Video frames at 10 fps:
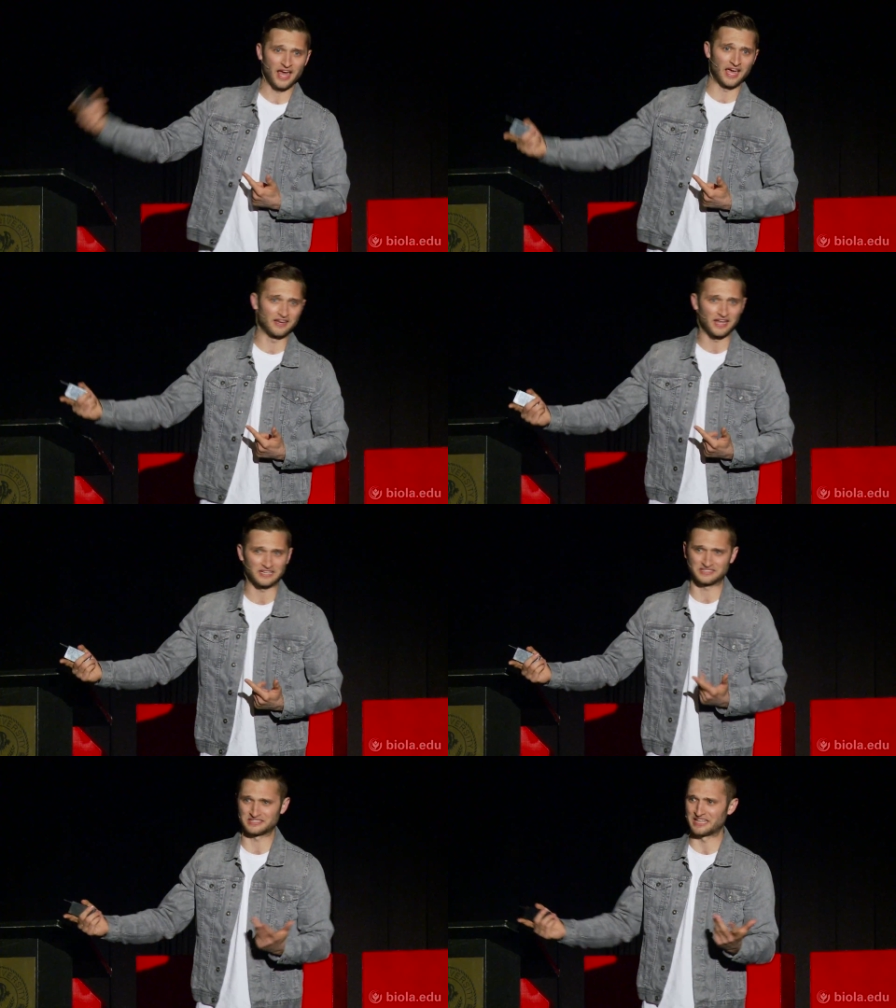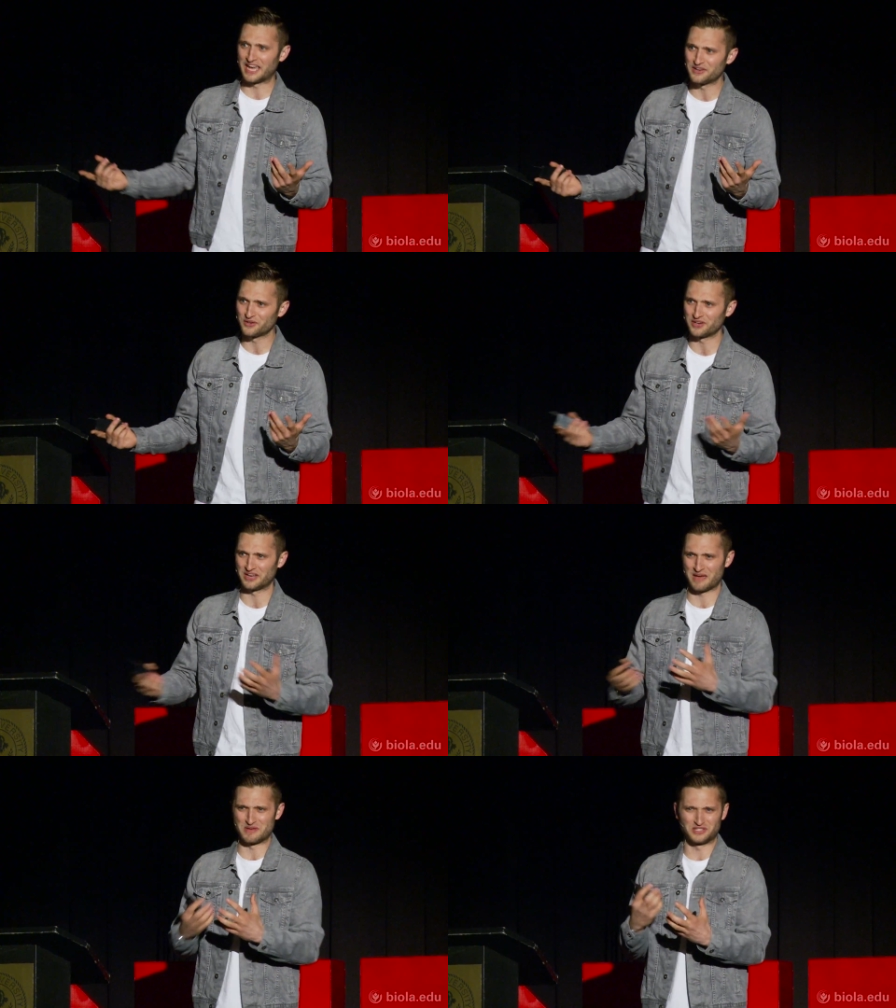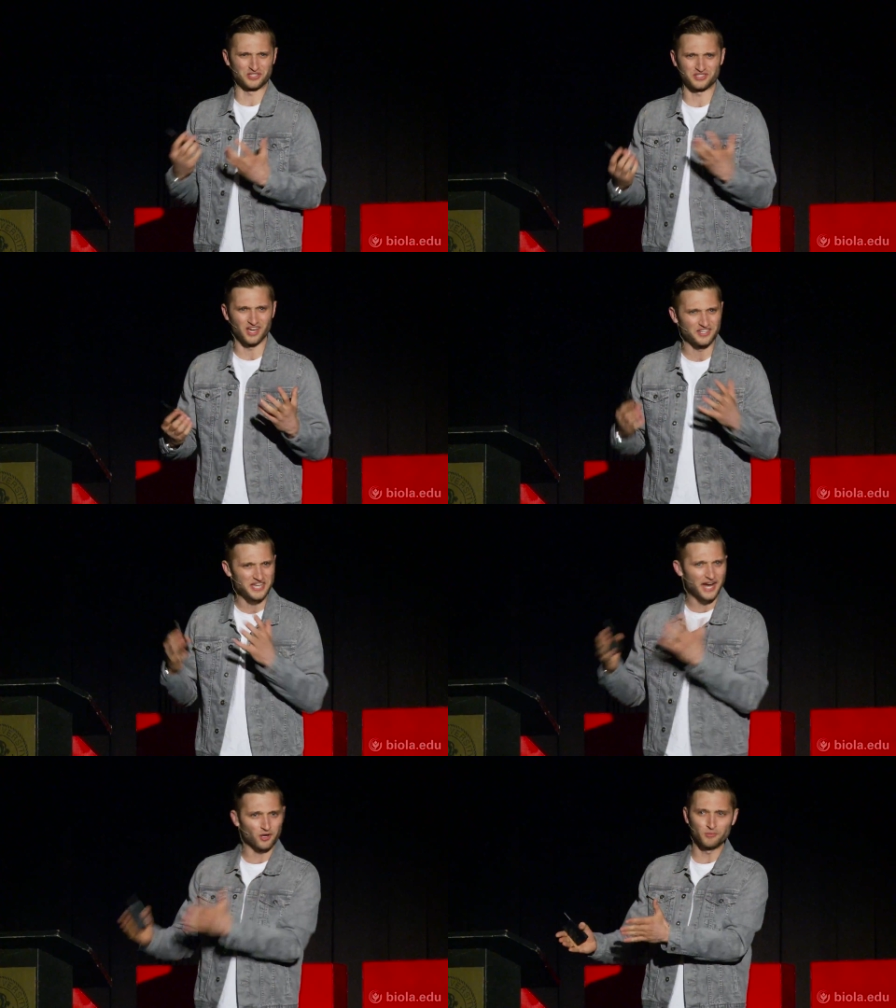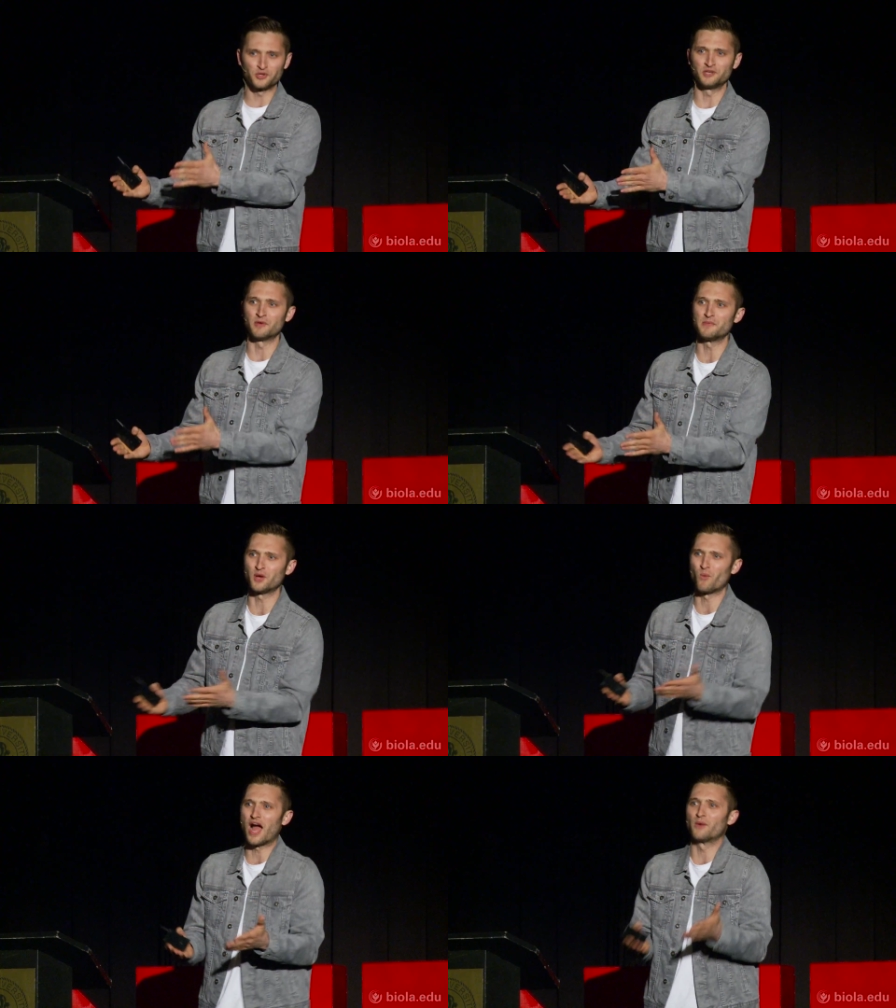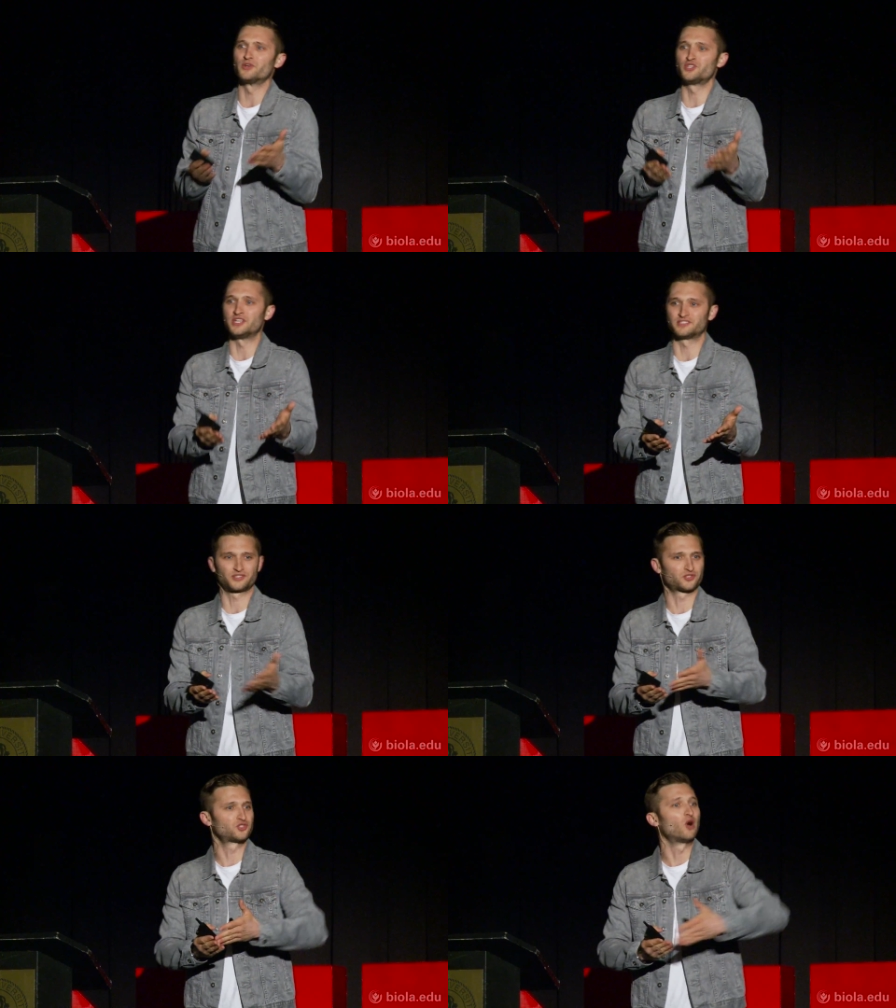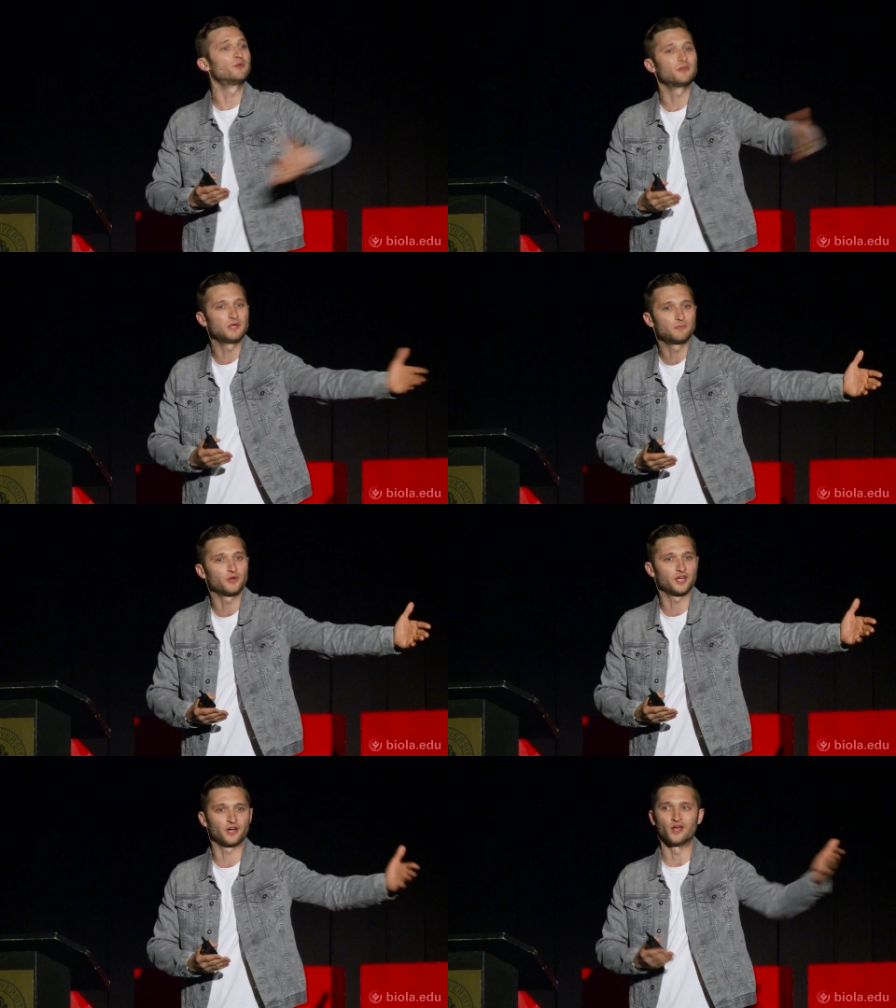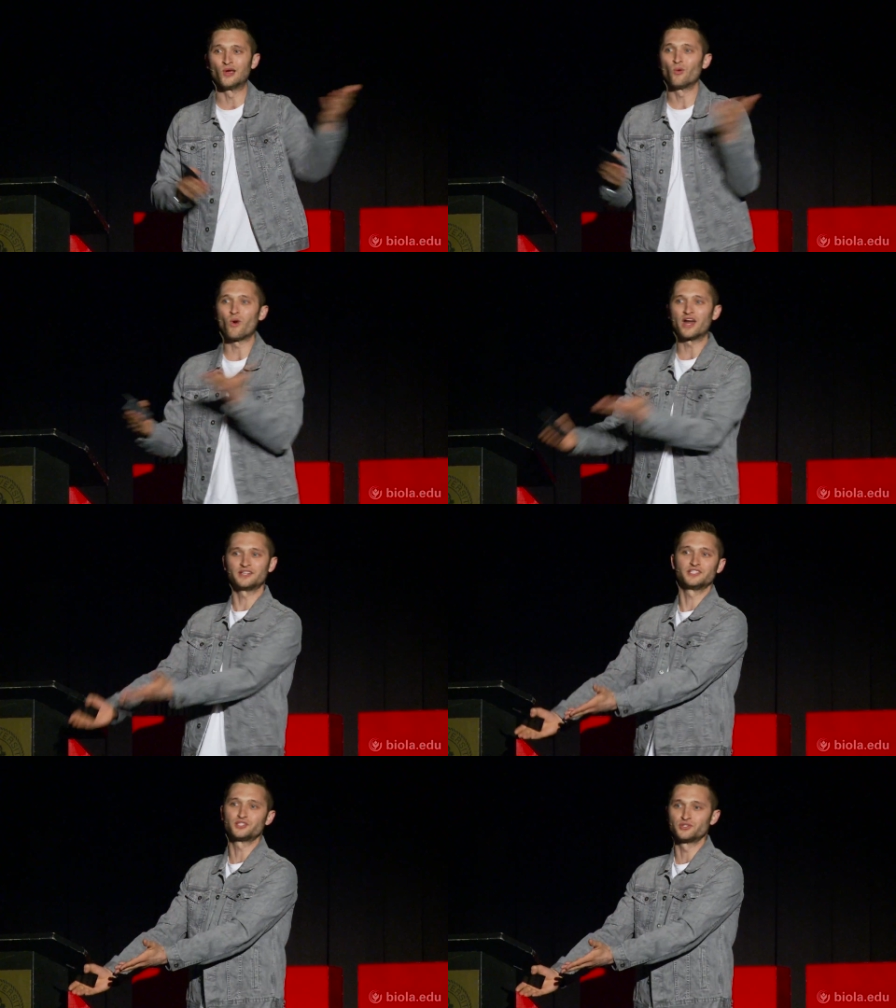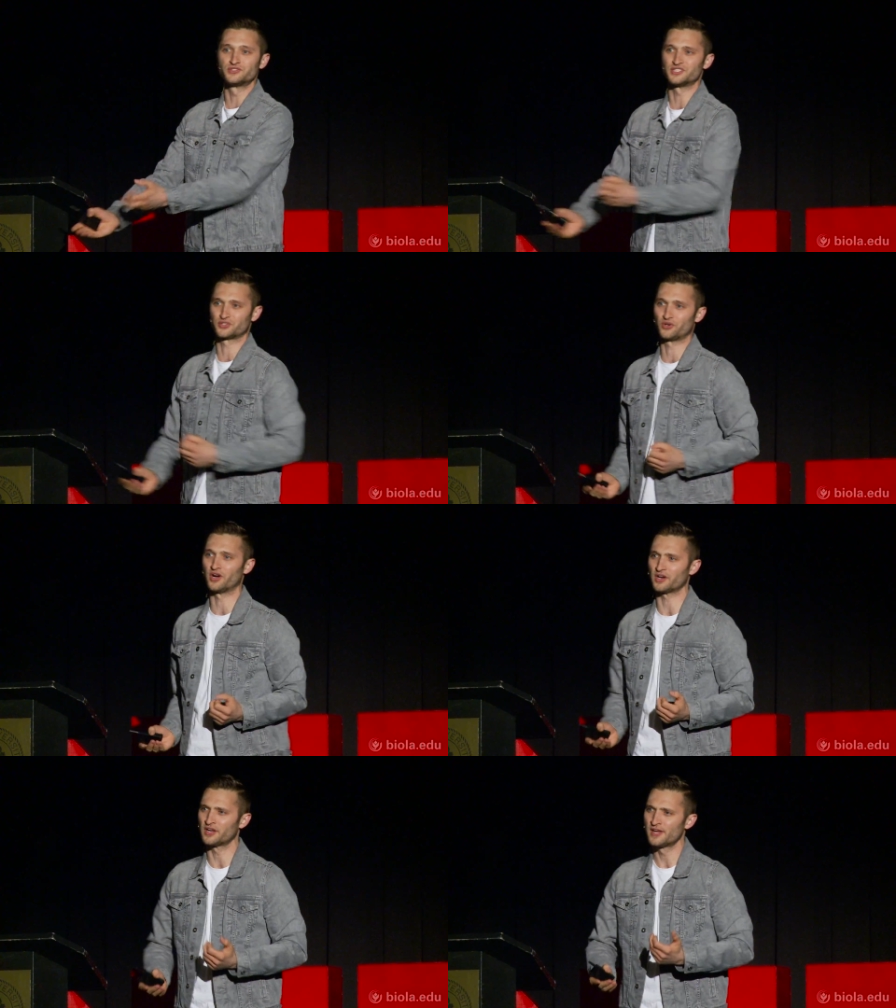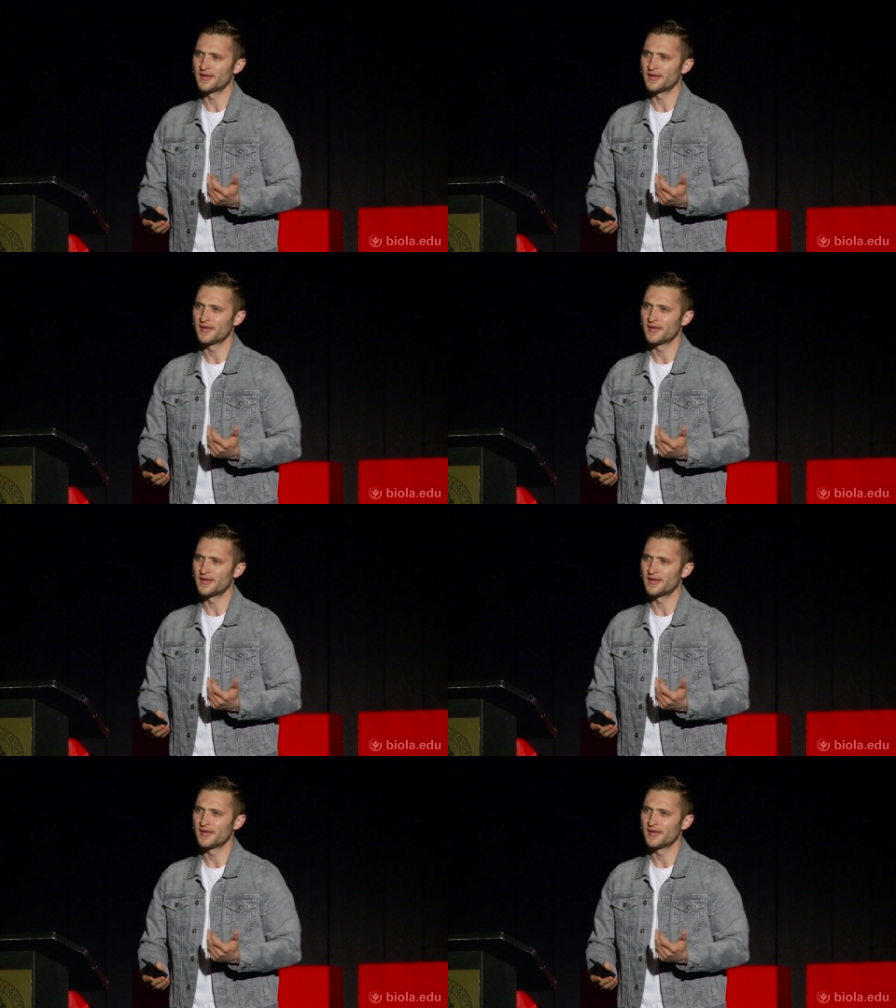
and like slandered, and I mean, just a terrible human being. Why would Jesus, there's so many people here, why does he choose this crook?